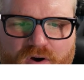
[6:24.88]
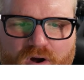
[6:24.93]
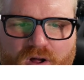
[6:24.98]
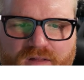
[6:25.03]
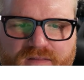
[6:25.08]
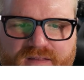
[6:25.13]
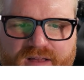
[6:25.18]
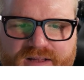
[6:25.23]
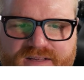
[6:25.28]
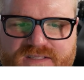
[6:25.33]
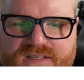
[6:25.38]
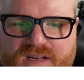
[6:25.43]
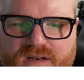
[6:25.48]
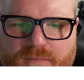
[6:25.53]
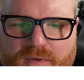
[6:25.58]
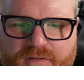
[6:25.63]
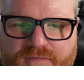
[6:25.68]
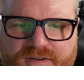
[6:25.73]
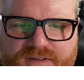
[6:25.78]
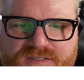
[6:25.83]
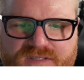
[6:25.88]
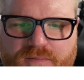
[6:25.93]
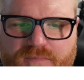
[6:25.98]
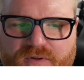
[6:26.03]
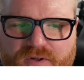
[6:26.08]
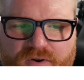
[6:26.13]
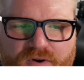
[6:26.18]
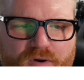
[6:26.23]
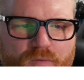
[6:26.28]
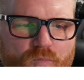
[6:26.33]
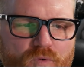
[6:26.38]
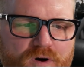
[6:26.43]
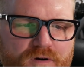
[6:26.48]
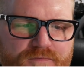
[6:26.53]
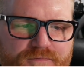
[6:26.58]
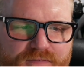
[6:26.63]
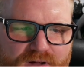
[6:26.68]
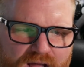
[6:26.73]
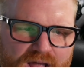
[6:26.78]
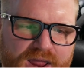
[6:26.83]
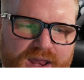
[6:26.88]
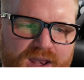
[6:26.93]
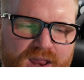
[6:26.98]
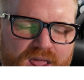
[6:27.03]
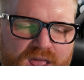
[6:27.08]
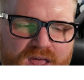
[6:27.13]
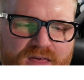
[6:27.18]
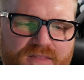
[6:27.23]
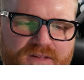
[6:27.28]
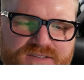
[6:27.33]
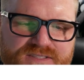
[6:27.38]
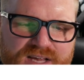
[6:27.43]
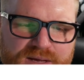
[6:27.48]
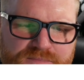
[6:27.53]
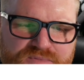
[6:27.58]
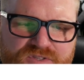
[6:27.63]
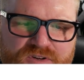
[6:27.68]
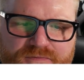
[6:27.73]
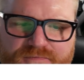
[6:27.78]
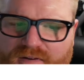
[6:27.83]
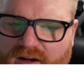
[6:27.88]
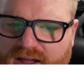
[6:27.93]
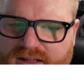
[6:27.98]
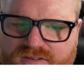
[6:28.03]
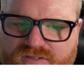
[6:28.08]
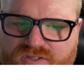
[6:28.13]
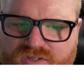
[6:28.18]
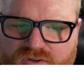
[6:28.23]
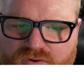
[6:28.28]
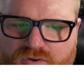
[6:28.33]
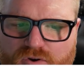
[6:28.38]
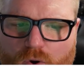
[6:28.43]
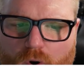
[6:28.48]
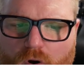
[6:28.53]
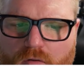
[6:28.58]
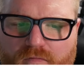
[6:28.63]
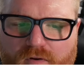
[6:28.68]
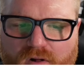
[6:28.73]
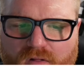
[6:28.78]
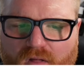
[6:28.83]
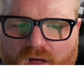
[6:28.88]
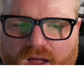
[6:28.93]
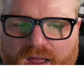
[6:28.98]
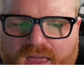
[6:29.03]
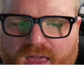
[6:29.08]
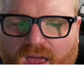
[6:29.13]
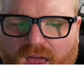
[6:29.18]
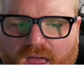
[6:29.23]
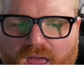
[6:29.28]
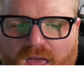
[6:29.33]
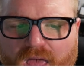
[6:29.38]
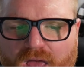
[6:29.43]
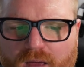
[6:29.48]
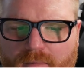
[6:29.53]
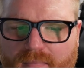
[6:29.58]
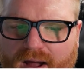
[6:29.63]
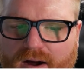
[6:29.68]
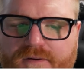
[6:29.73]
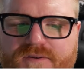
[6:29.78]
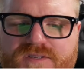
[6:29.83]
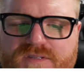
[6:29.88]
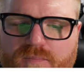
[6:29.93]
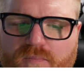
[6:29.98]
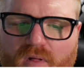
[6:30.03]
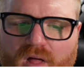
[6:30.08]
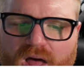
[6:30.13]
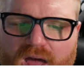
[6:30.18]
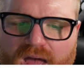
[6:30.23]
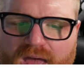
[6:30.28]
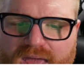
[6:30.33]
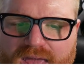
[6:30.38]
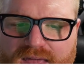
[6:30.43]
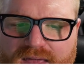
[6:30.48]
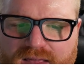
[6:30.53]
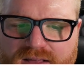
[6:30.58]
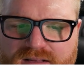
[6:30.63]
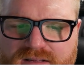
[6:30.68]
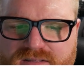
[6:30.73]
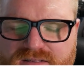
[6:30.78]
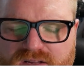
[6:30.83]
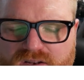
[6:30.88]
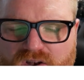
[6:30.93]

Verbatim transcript: are all tested in my friend's computer and work fine. The temps are fine too, no overclocking. Power supply is a